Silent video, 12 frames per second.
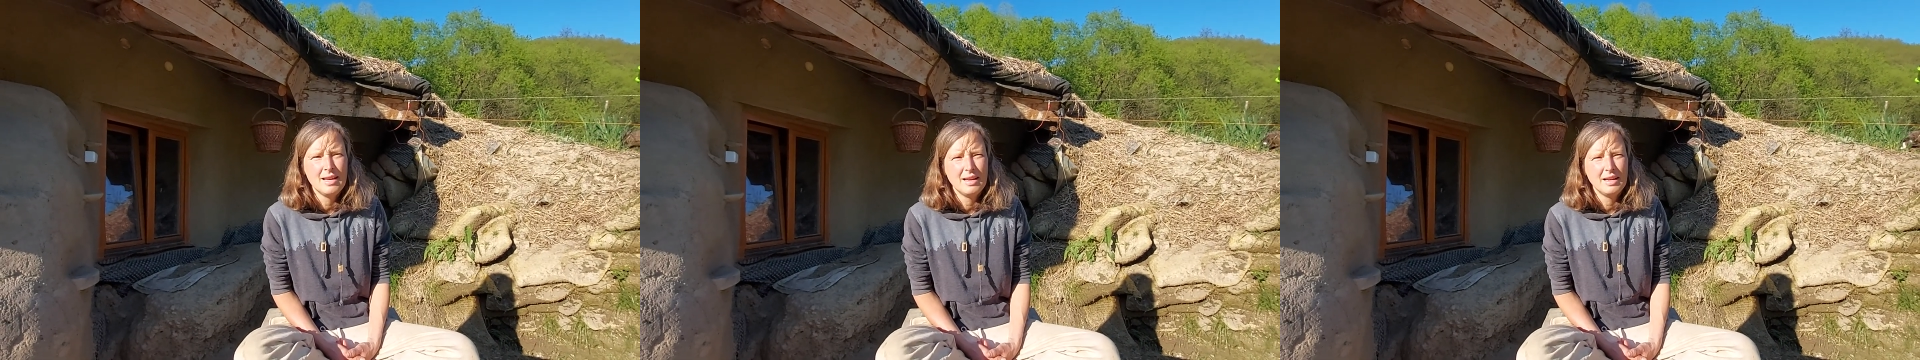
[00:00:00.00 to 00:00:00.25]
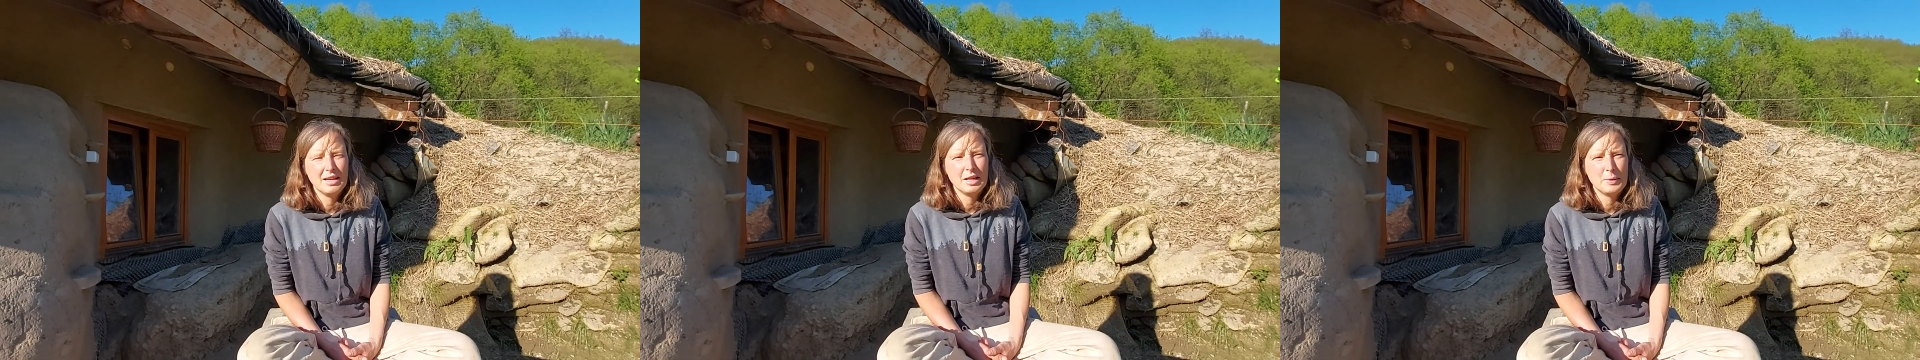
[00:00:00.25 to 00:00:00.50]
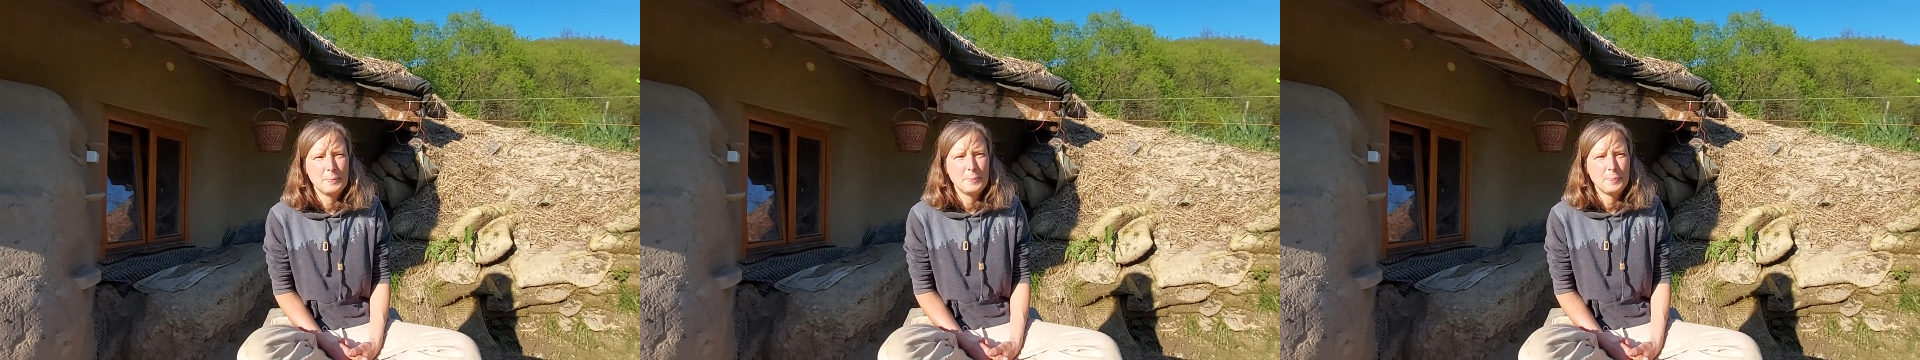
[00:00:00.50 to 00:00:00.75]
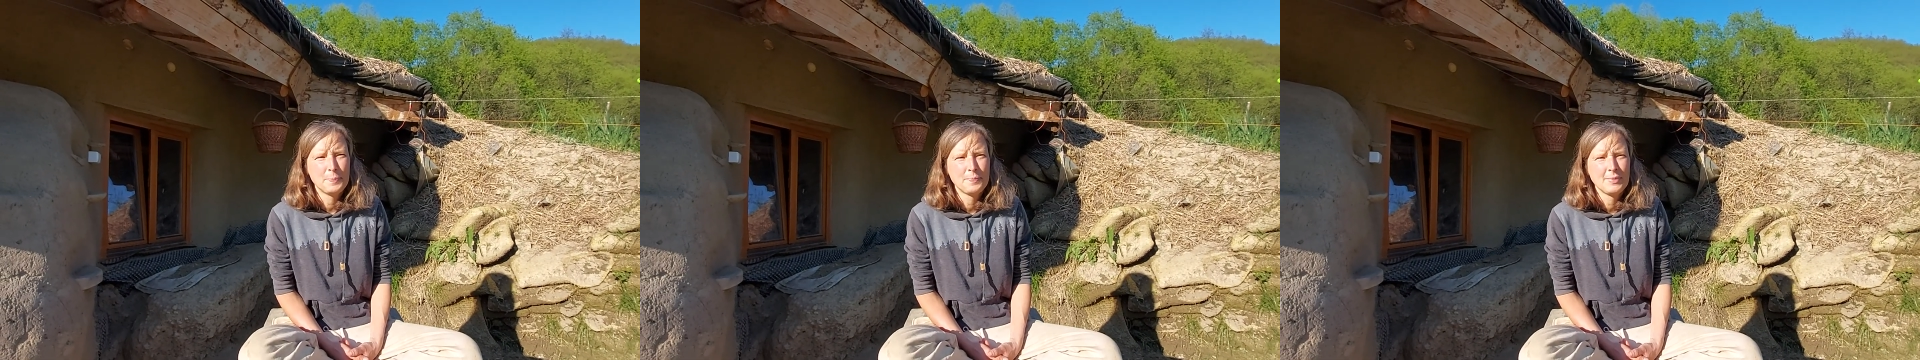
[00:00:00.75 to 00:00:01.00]

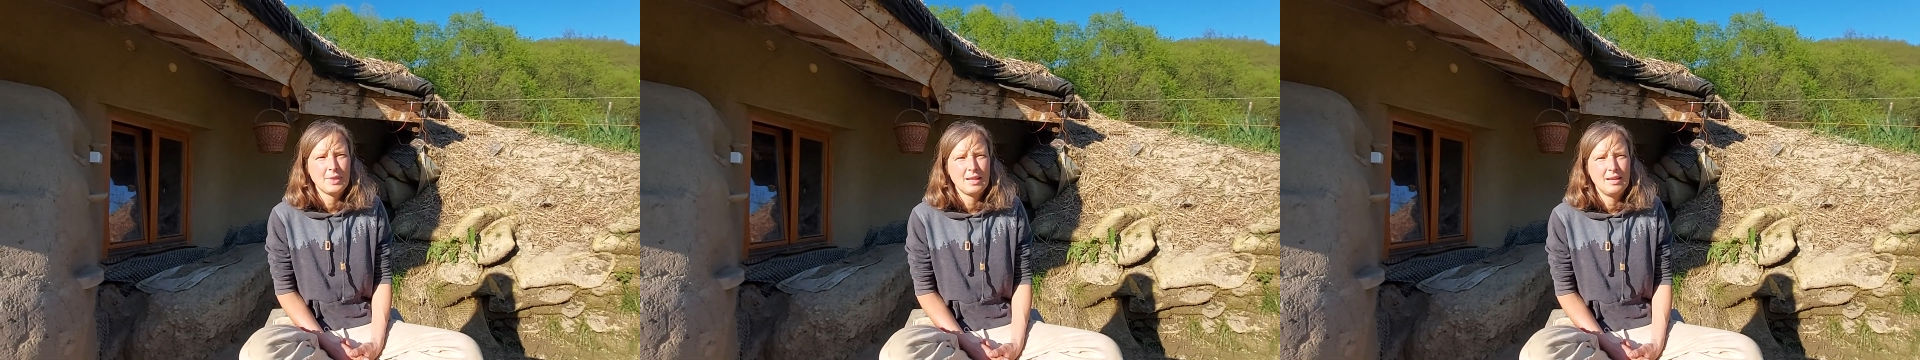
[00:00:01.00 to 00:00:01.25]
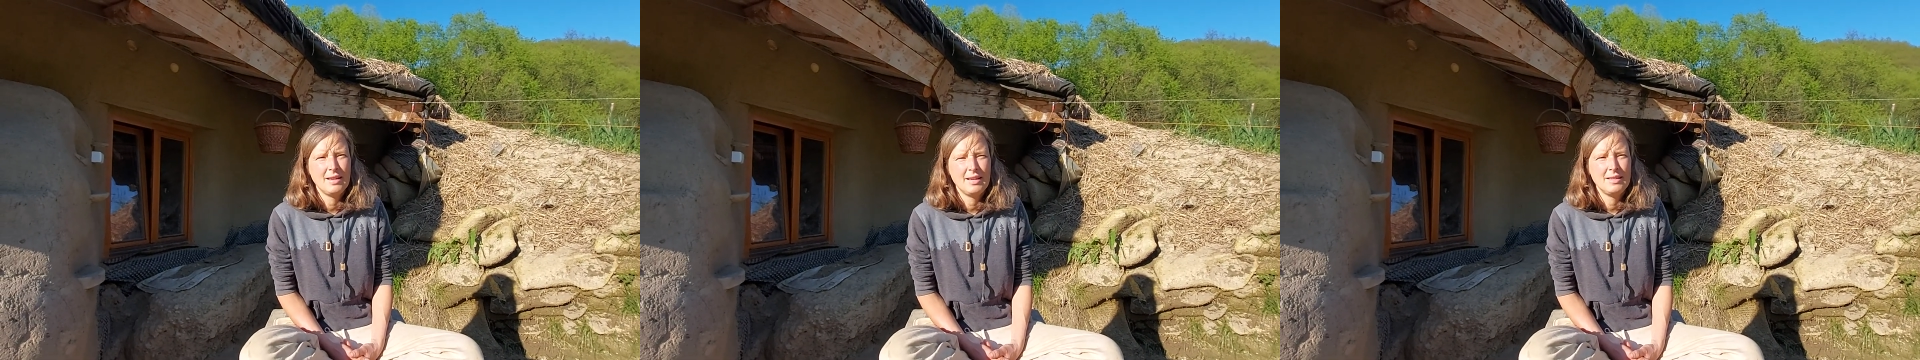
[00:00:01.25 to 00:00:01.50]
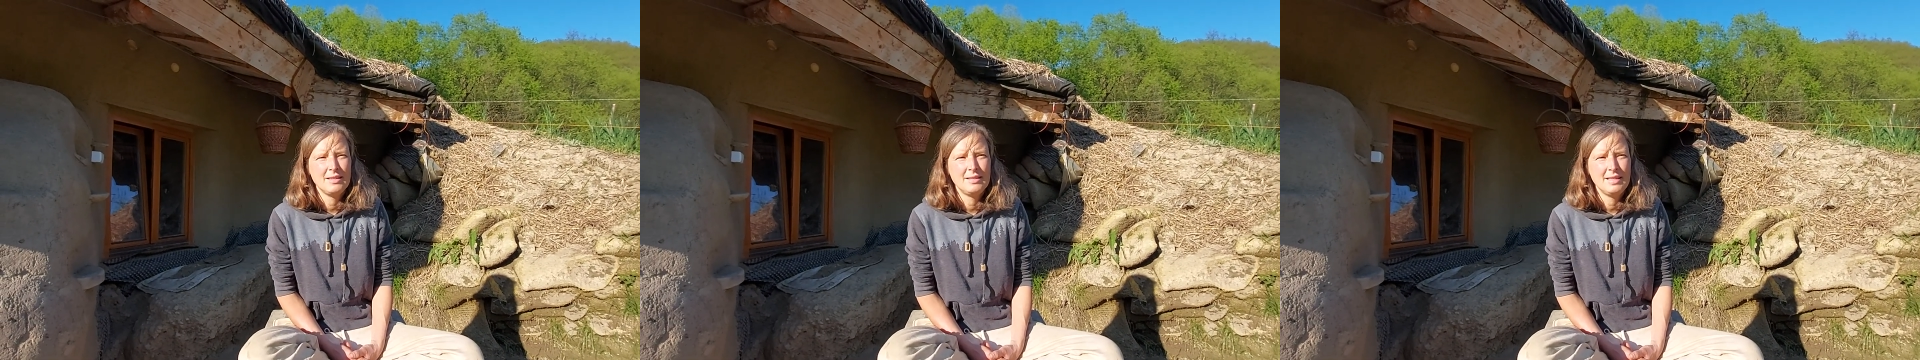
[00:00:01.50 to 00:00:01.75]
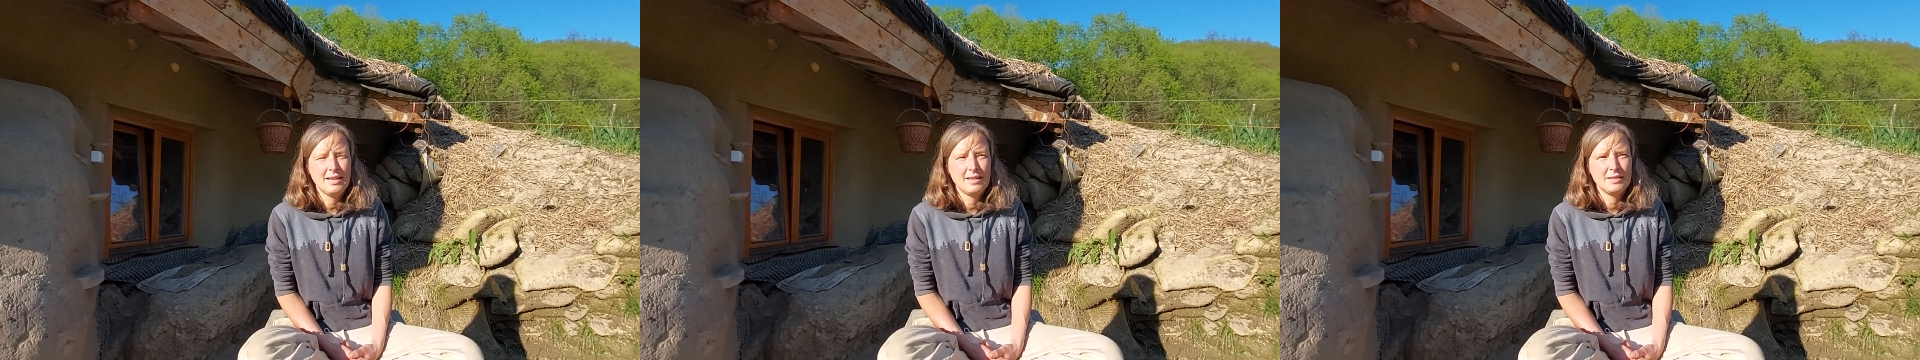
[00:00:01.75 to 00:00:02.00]
Um, and
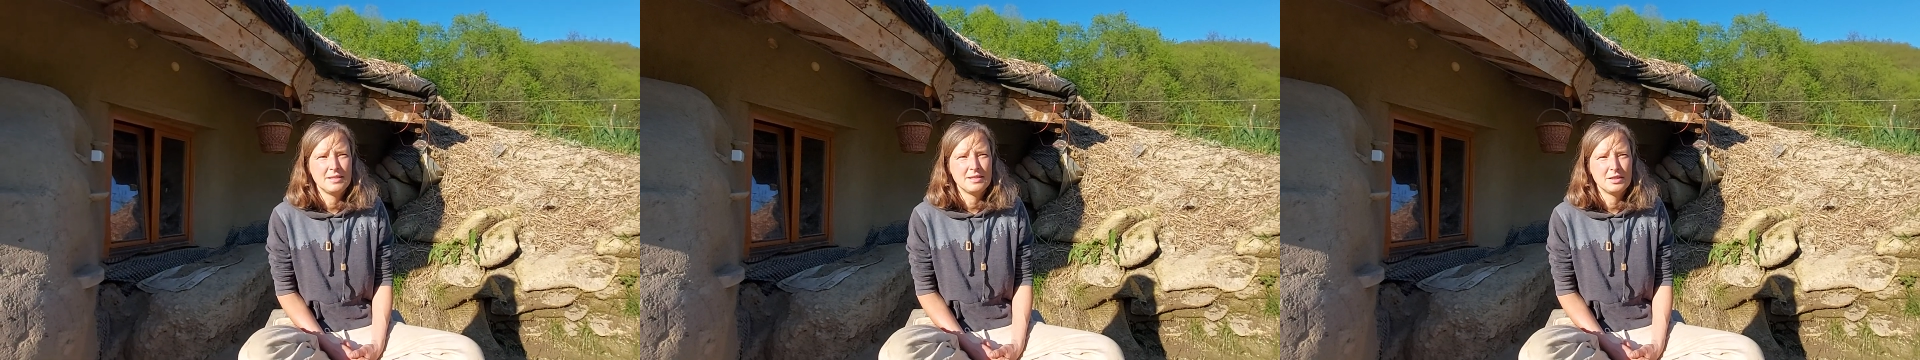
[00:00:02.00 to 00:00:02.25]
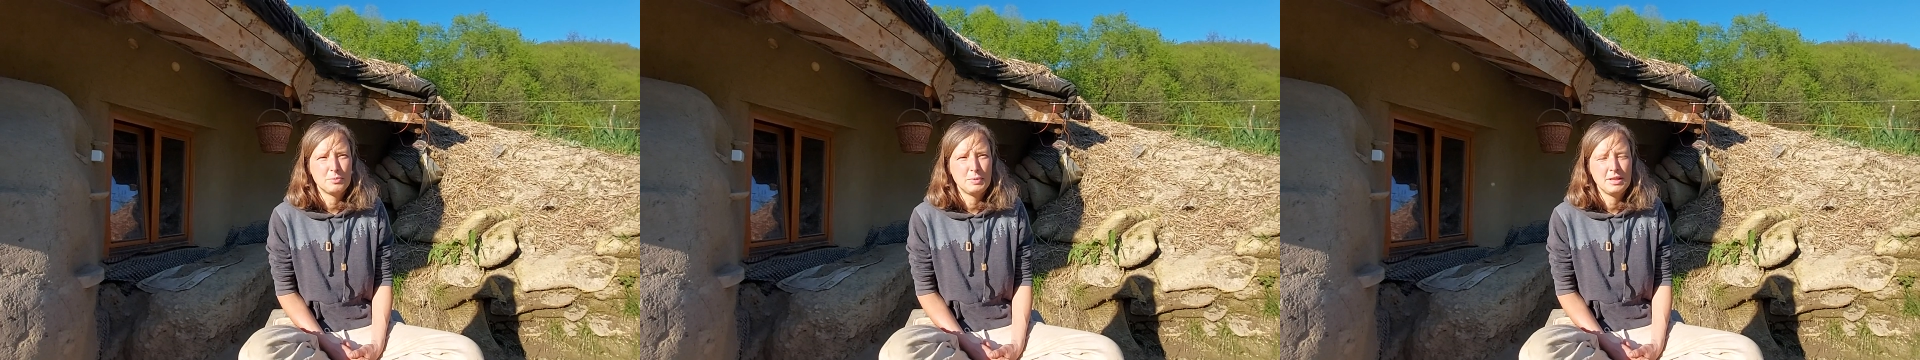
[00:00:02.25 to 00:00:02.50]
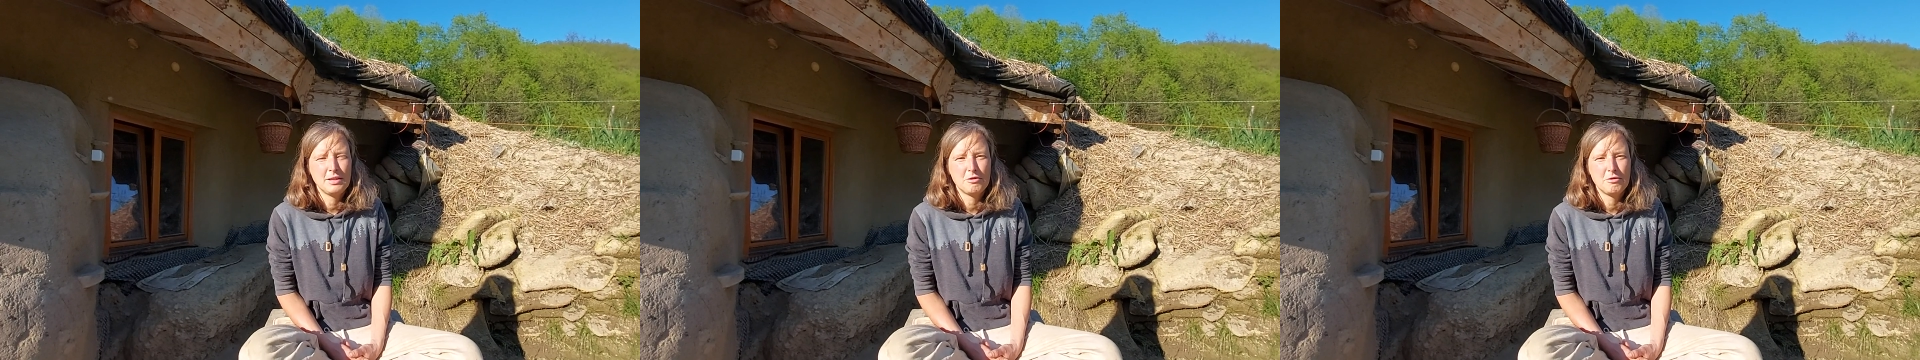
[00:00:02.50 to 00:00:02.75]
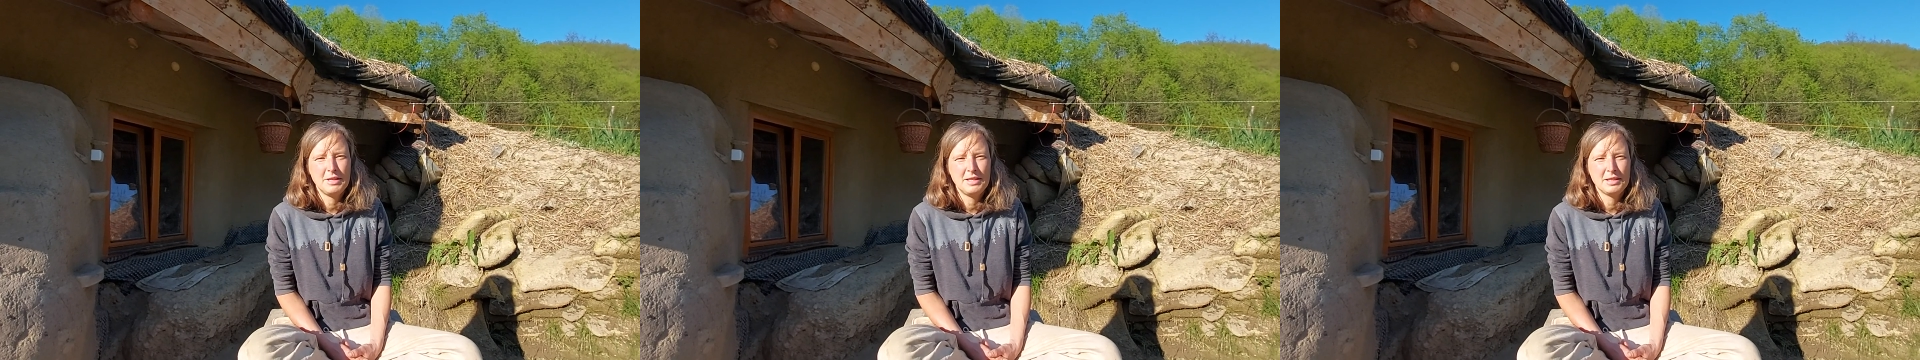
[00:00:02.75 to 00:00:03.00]
yeah, it's been a
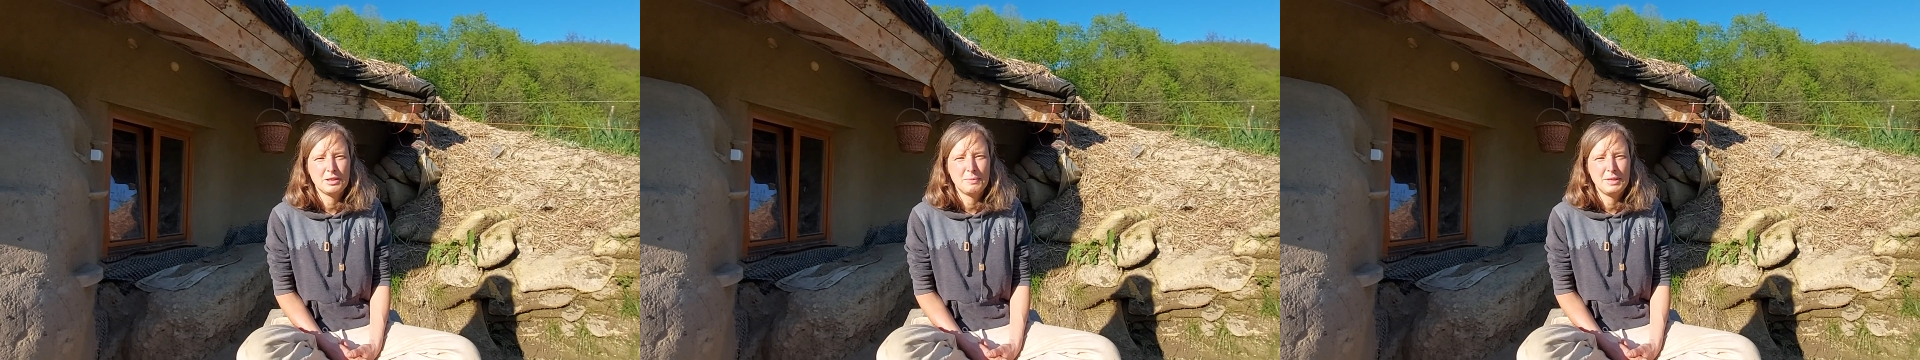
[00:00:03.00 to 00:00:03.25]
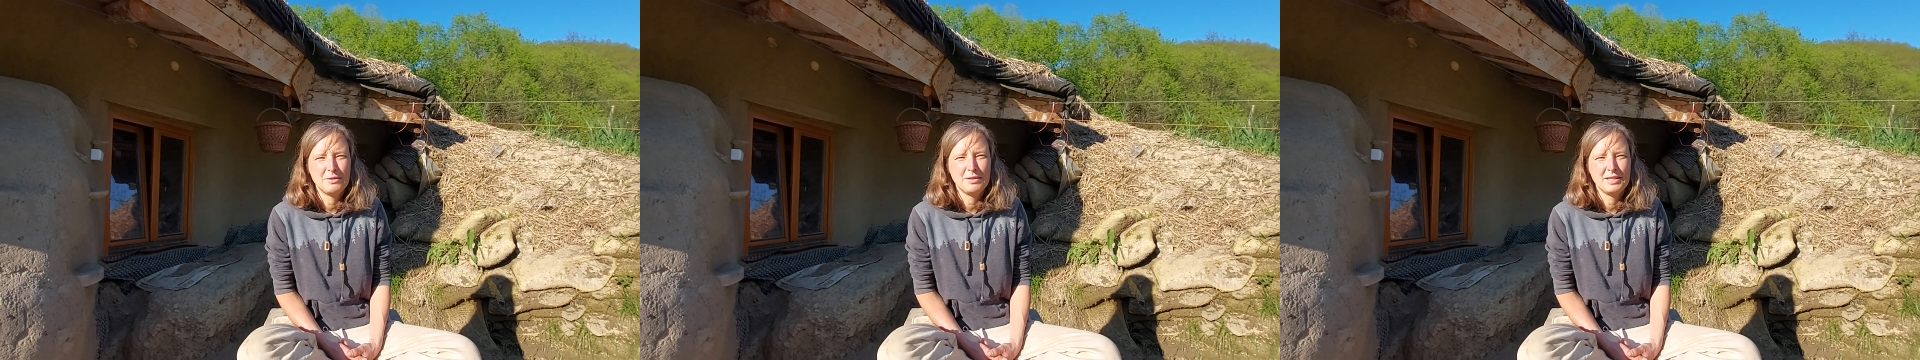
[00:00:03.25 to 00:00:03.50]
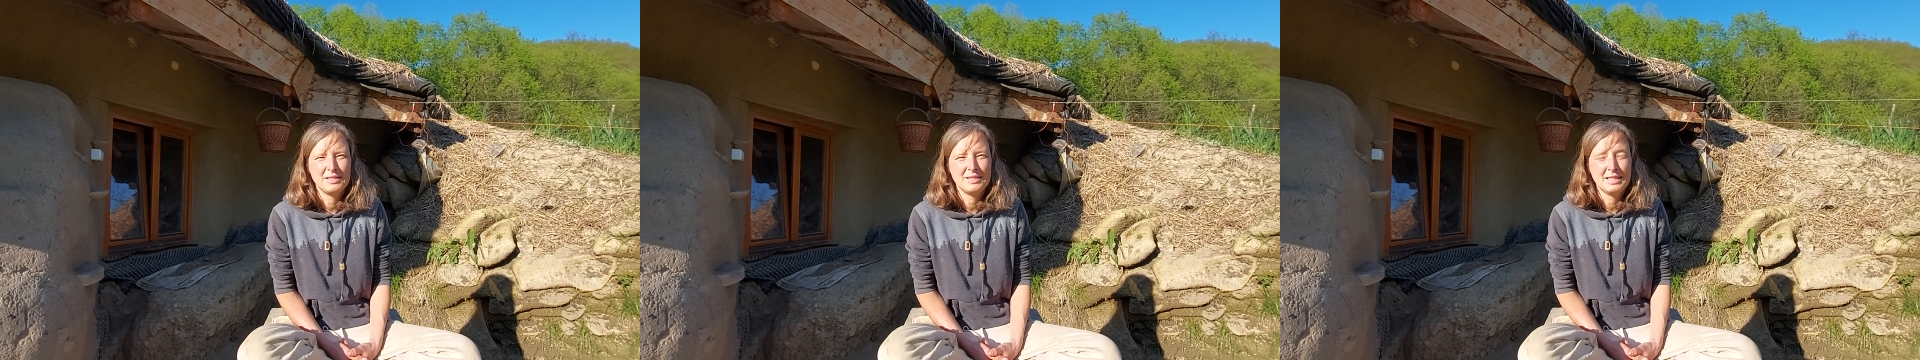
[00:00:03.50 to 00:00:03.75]
great experience.